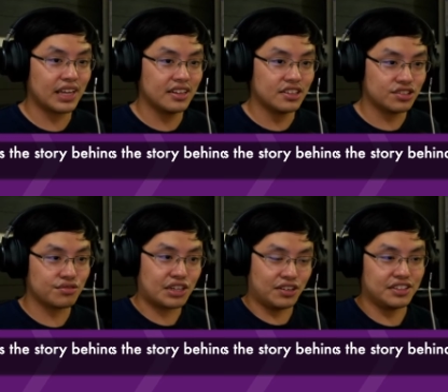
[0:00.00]

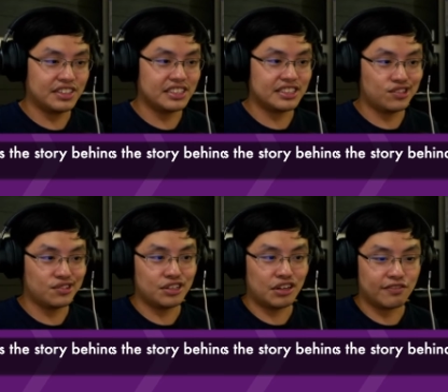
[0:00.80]
strict on it, so
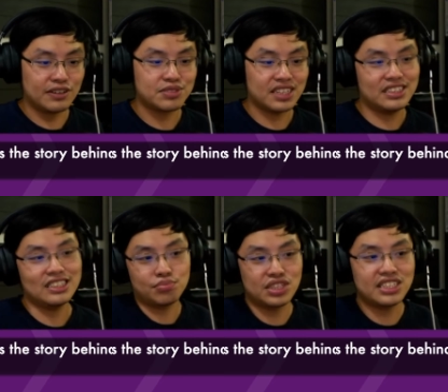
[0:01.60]
on the flip side,
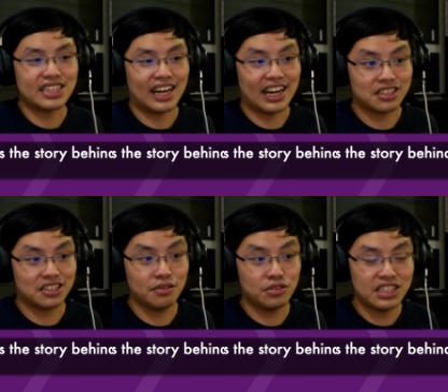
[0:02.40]
these are
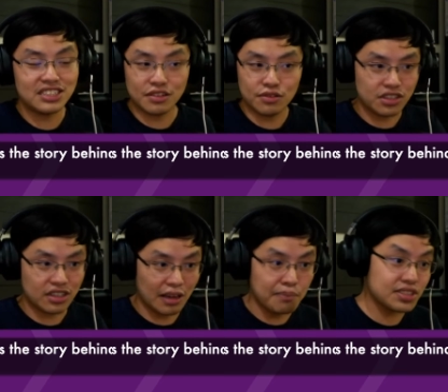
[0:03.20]
actually this
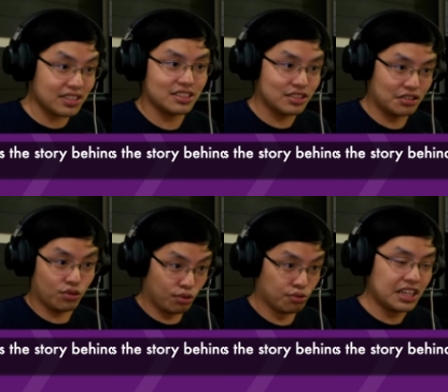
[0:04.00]
InboxKitten is not the
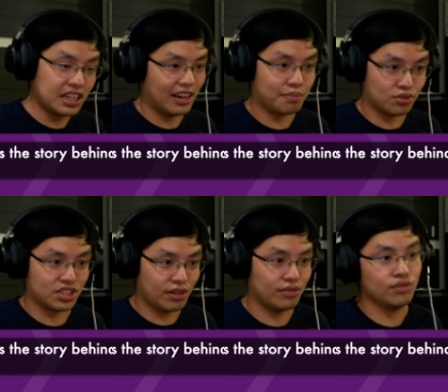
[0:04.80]
only kind of project
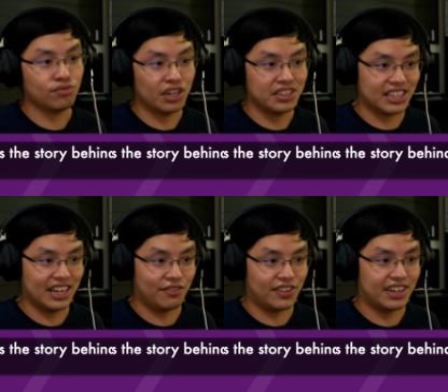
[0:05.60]
where we run this kind
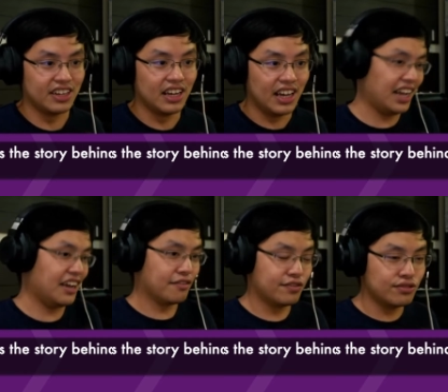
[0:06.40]
of like, hey,
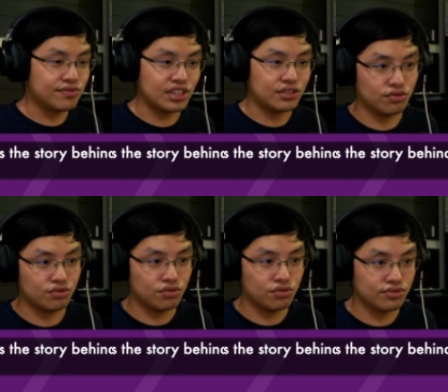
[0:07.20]
feel free to
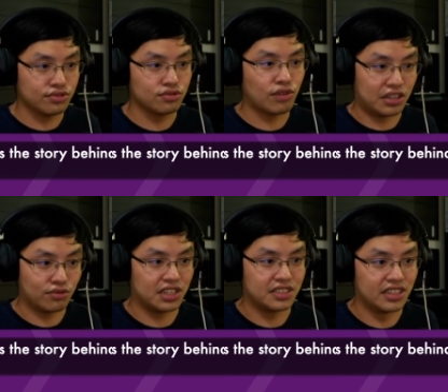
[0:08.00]
do what you
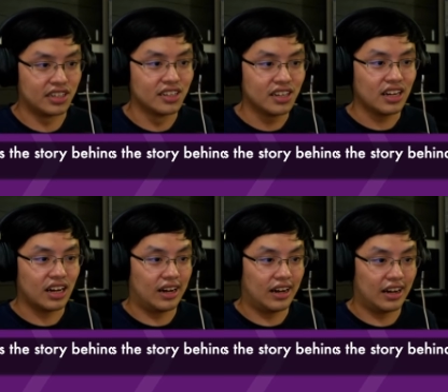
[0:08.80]
want here,
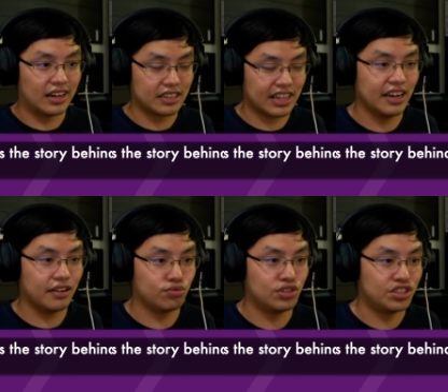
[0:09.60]
kind
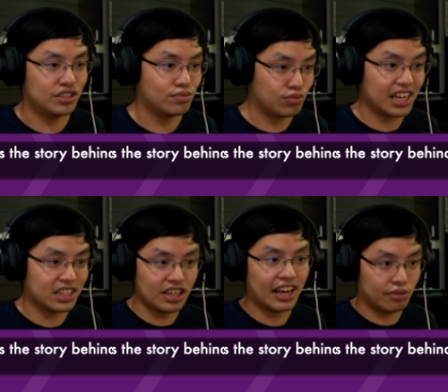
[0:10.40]
of regime. We
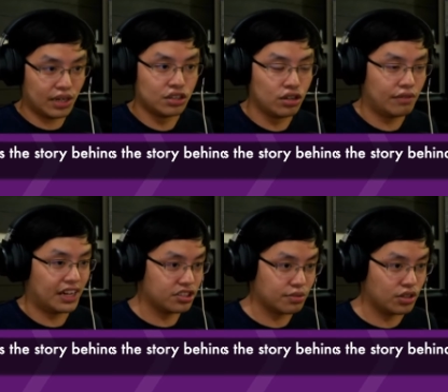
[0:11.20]
actually have a lot of other
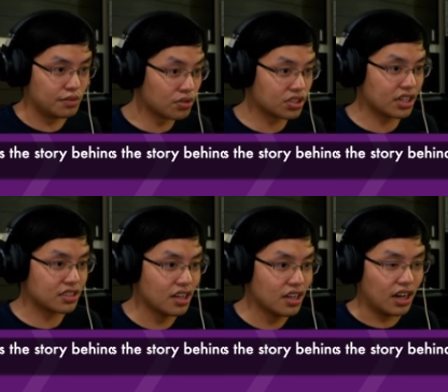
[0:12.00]
smaller projects
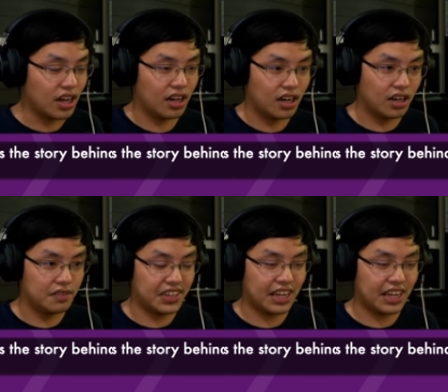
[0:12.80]
that